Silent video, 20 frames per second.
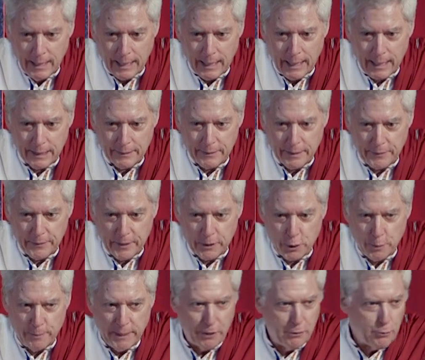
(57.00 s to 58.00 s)
that there
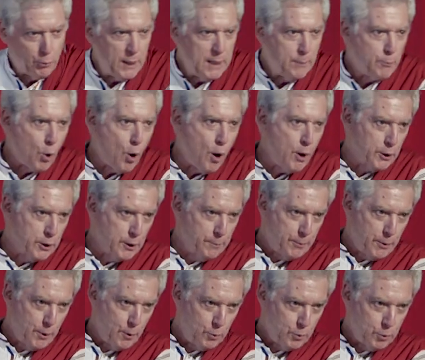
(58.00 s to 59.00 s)
should be a three-pronged
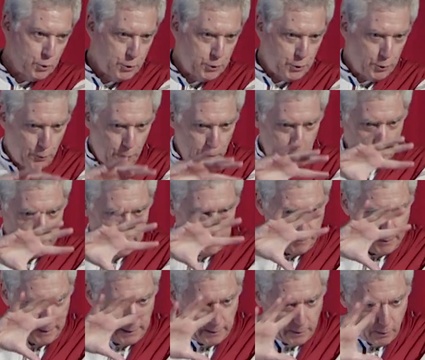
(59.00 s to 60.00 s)
approach to really
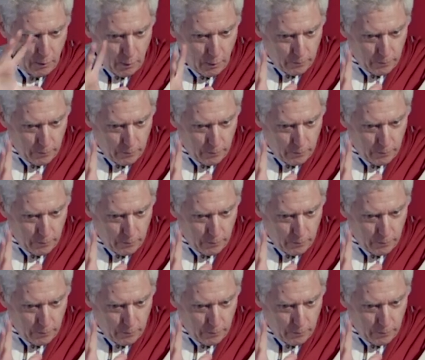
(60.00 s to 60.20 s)
be